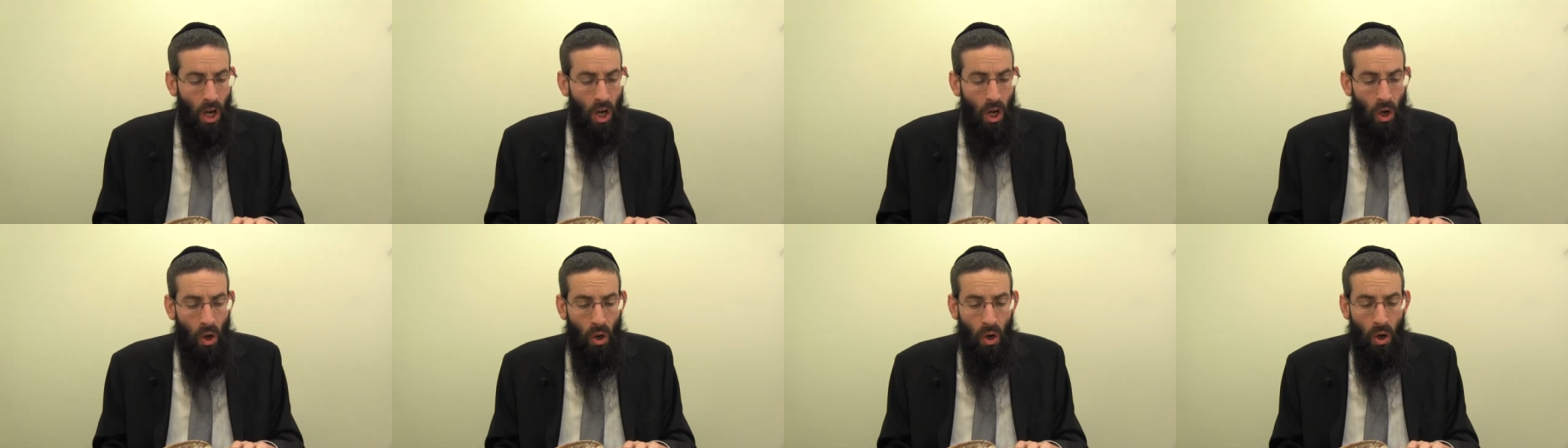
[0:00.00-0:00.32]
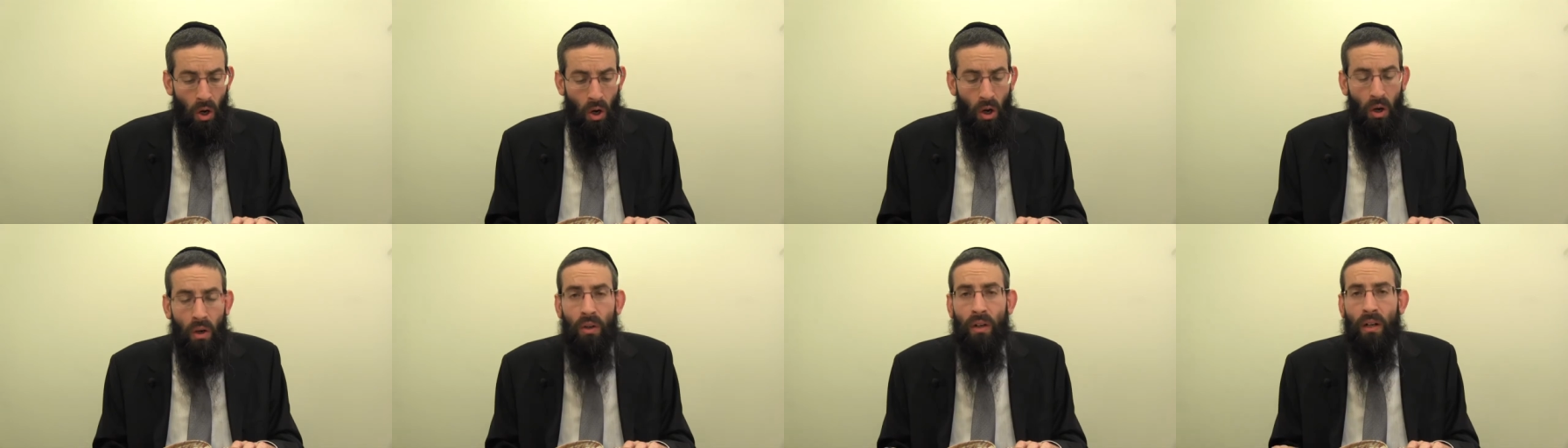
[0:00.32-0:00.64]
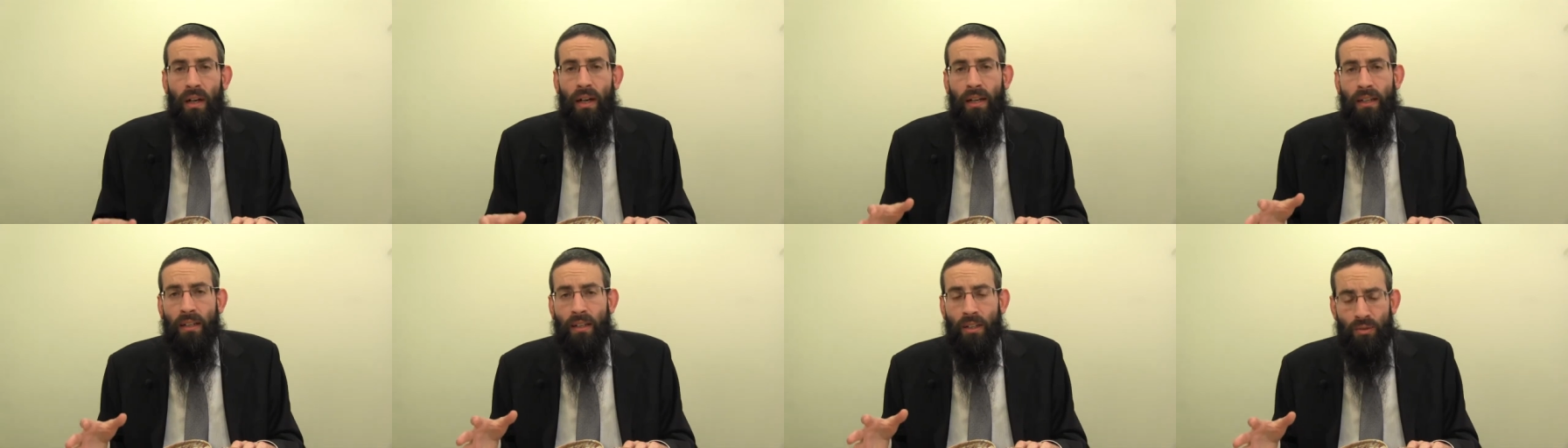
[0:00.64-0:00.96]

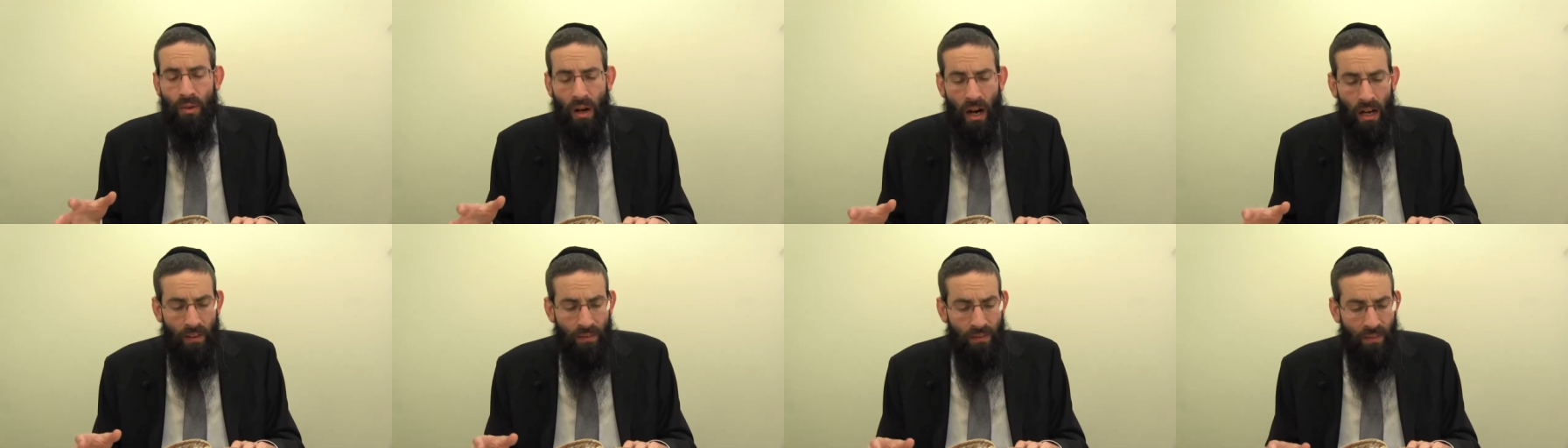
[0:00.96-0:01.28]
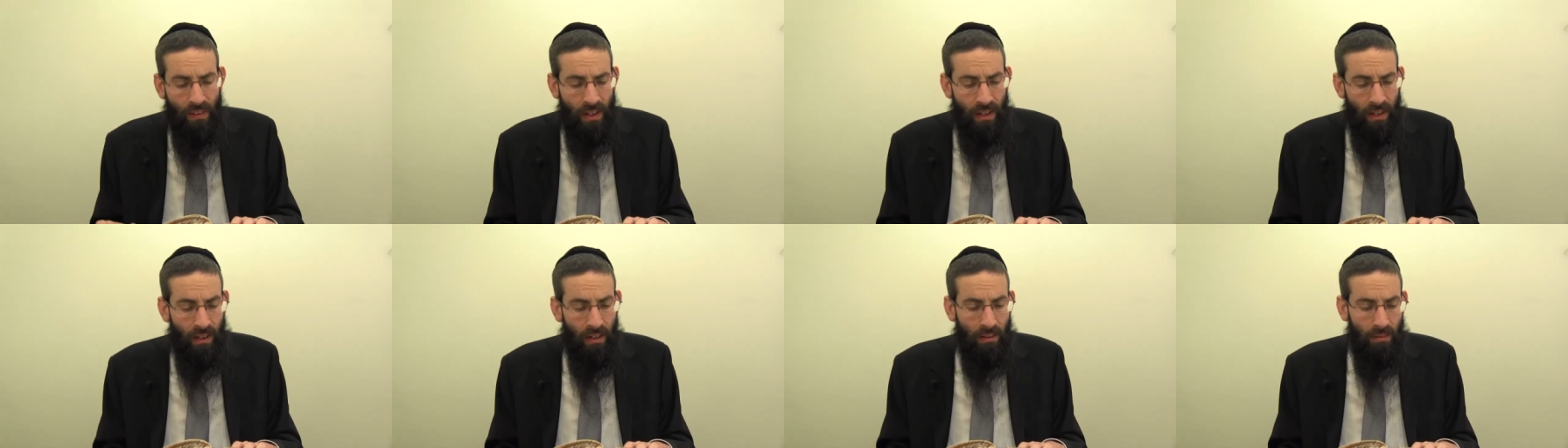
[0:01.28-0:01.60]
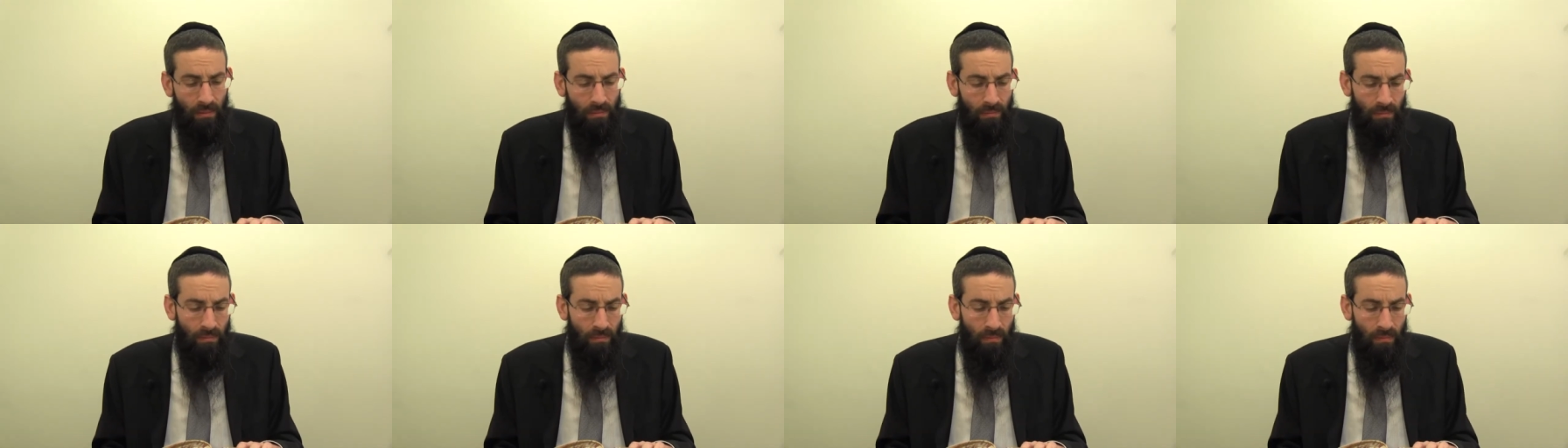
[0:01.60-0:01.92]
or a dried fig.
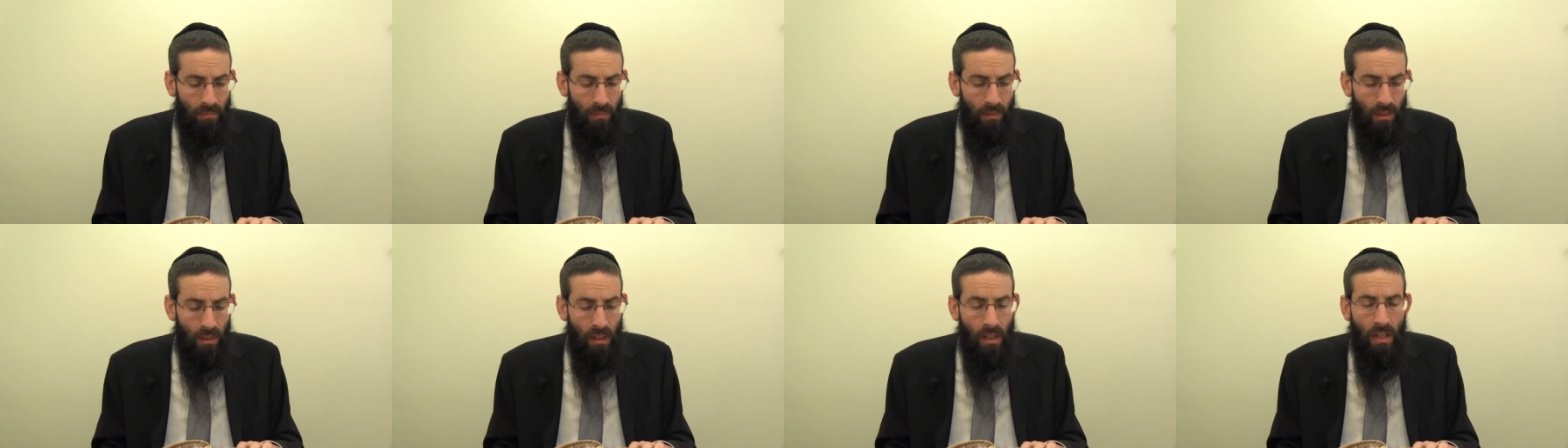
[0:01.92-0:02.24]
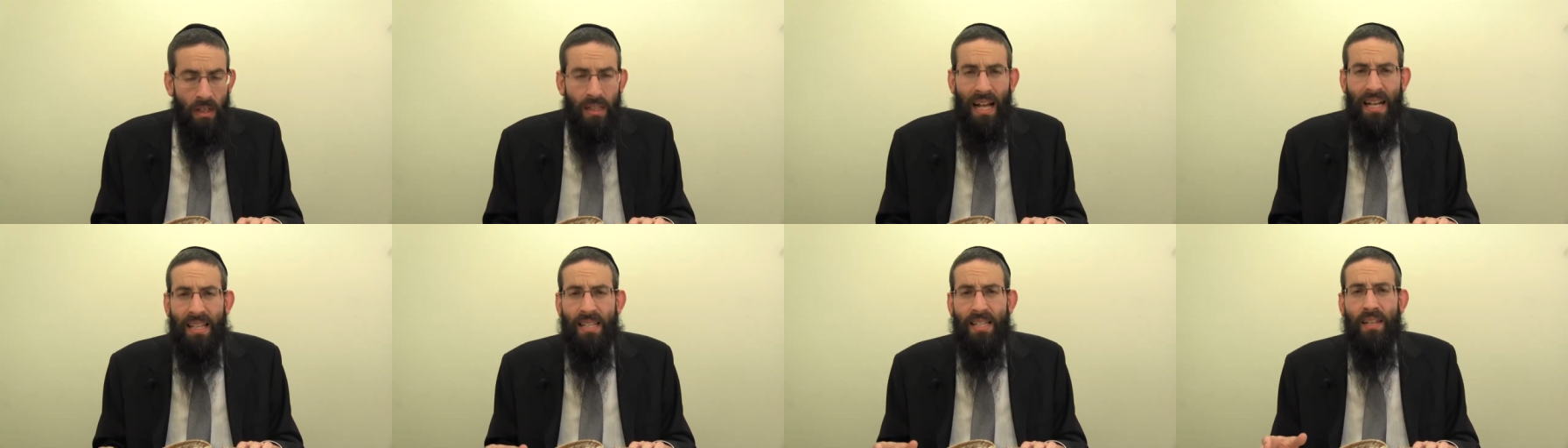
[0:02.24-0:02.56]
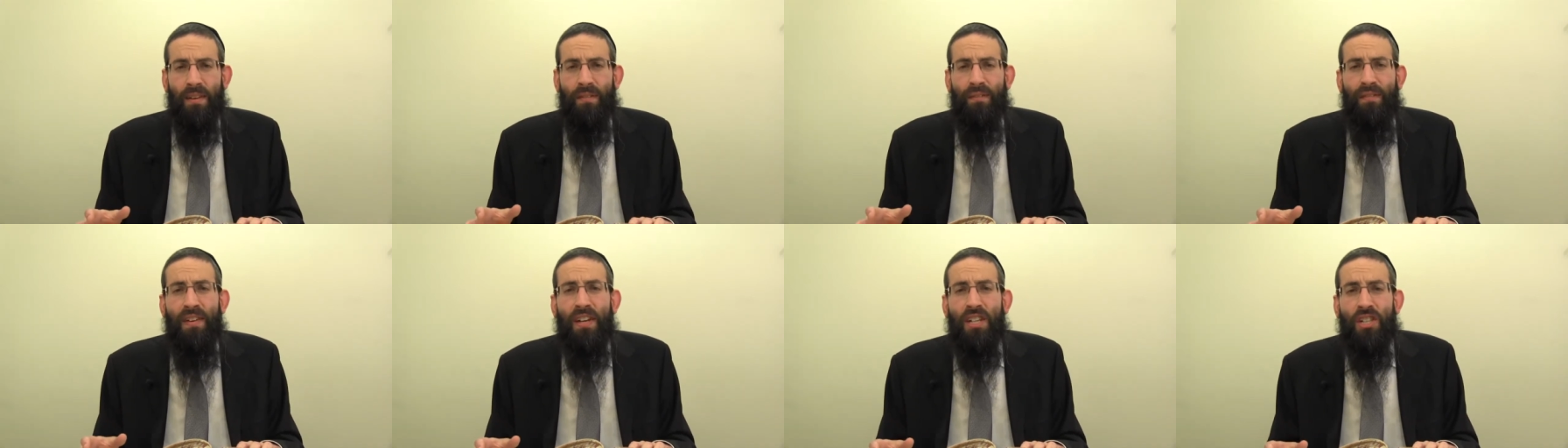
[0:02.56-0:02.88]
that's
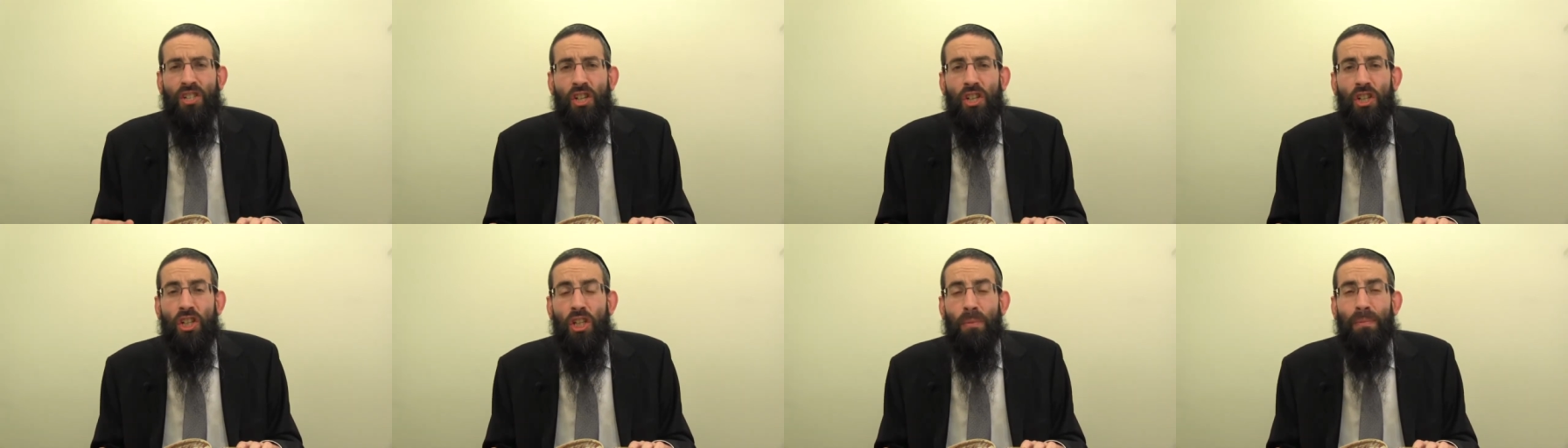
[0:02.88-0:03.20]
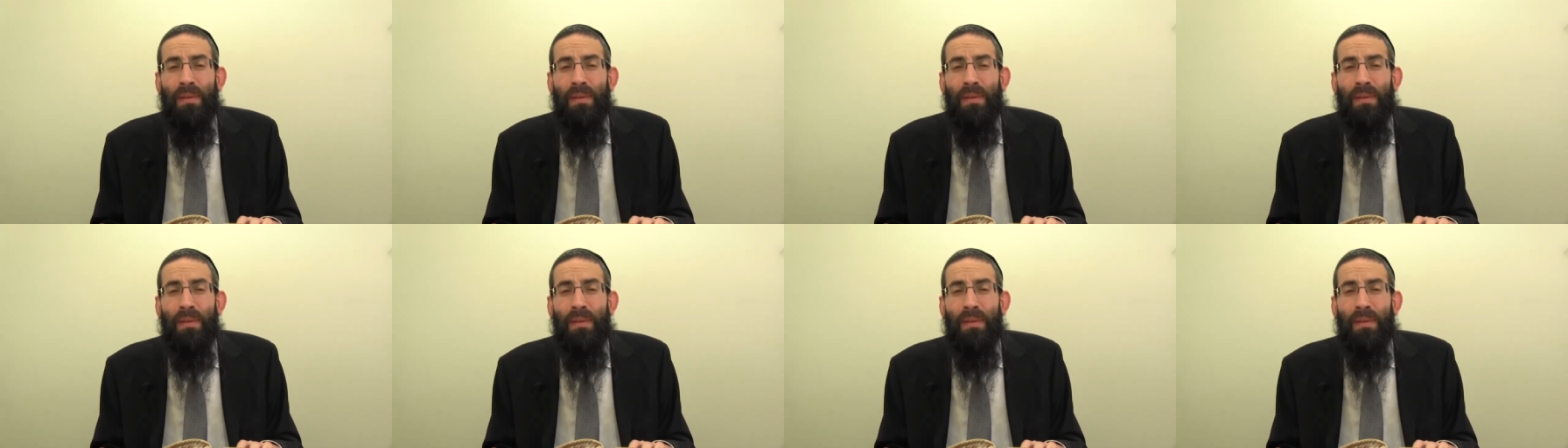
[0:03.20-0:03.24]
sufficient